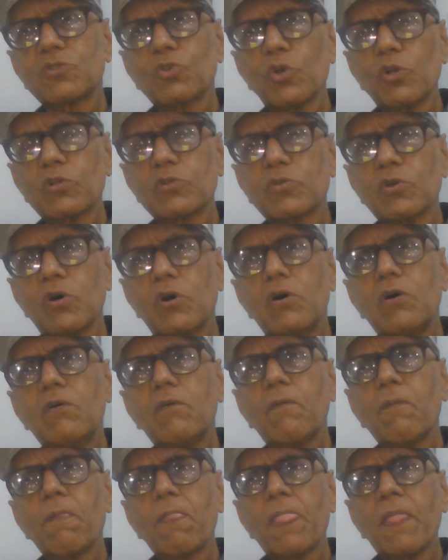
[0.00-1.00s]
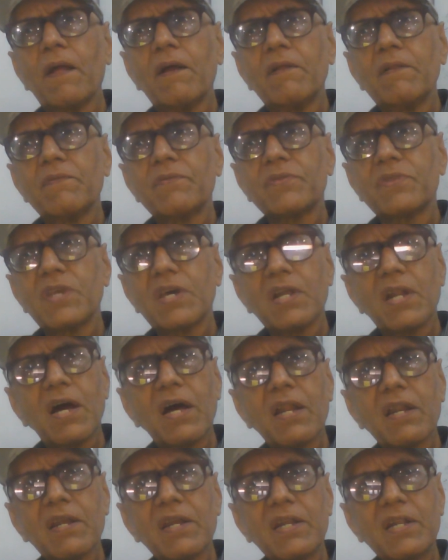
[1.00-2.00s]
also, there
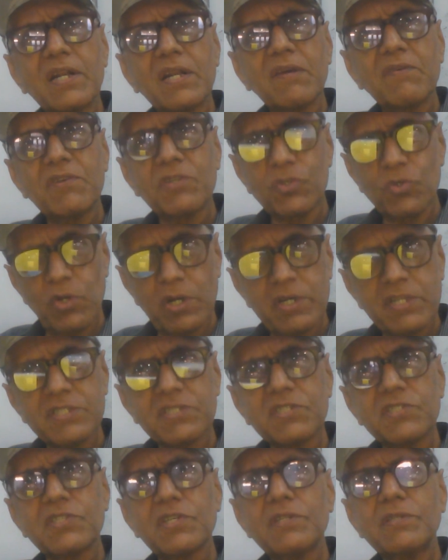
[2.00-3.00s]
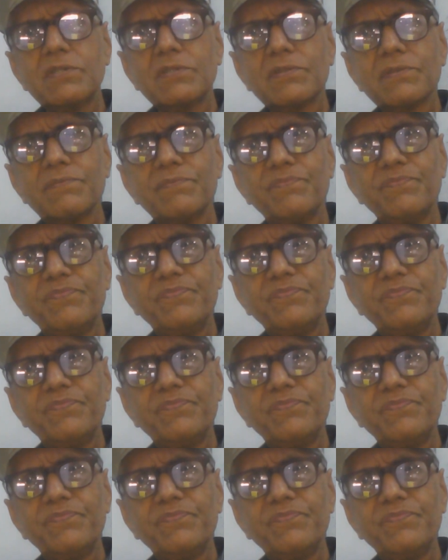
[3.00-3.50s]
are individual decisions